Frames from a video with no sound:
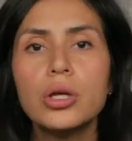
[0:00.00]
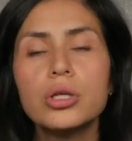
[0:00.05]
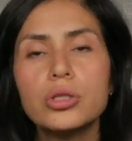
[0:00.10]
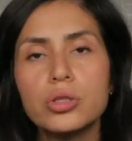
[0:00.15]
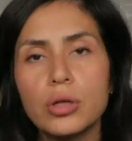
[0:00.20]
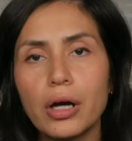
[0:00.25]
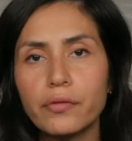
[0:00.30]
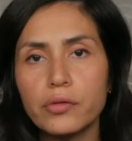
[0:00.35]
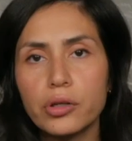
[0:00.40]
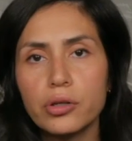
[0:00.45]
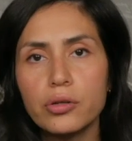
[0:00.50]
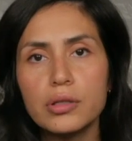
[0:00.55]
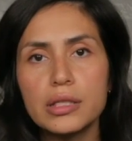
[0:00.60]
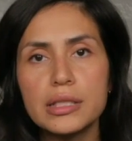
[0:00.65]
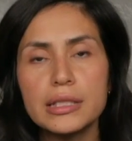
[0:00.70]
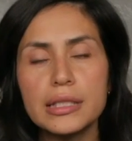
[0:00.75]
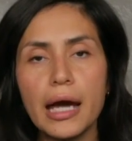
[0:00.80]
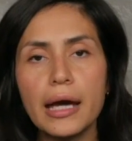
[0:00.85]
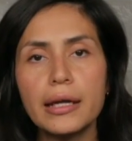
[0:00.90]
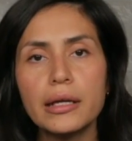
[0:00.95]
So after you
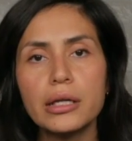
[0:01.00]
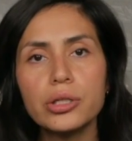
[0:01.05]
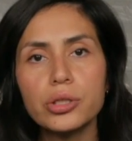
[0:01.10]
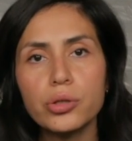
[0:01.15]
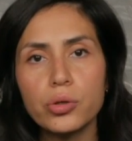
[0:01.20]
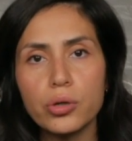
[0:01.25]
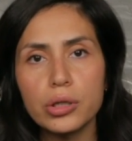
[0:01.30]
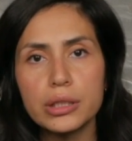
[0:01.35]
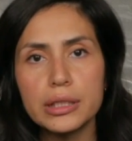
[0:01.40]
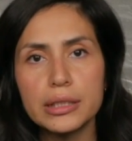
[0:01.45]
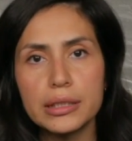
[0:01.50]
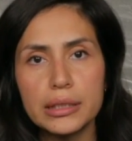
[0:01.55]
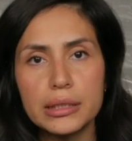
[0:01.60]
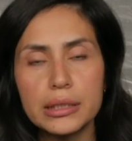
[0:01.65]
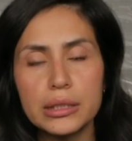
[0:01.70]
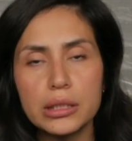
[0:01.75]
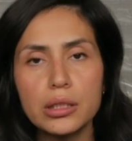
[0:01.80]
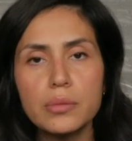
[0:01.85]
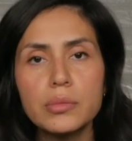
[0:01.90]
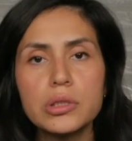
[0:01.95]
decided your
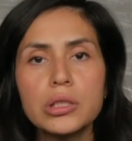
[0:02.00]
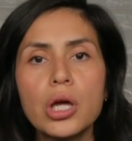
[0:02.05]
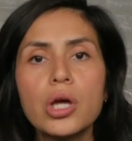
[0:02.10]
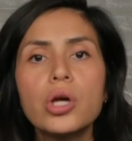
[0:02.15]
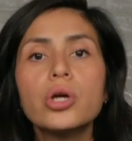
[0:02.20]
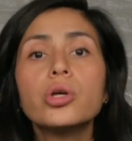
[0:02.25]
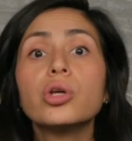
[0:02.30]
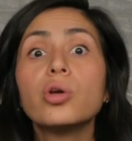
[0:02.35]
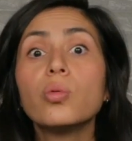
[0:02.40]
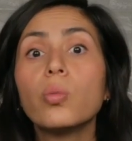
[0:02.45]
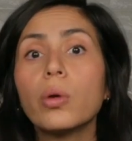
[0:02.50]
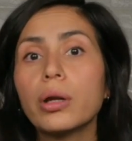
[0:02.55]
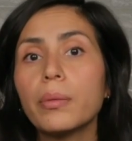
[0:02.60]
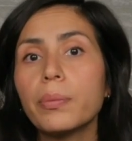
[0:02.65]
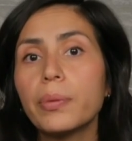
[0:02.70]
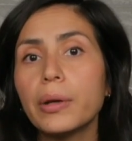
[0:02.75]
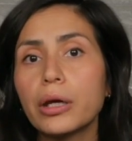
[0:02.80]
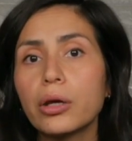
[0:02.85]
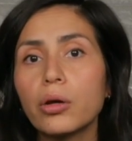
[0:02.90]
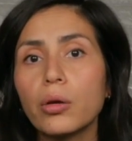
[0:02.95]
systems, you want to
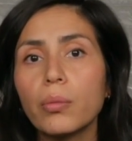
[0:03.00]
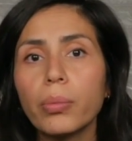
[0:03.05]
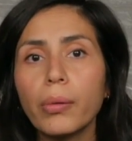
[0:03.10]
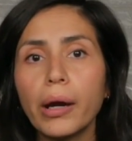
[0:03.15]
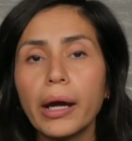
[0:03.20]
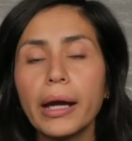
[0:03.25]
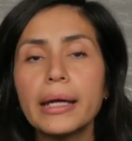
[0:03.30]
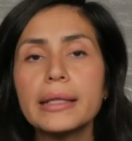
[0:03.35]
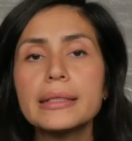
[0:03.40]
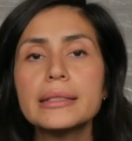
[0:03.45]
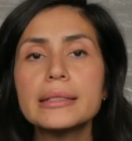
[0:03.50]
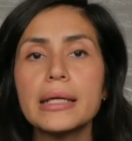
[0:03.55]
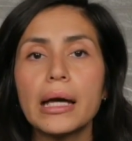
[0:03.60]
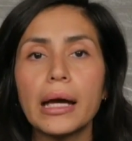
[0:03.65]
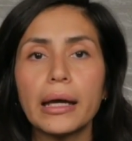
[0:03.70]
pick your brands.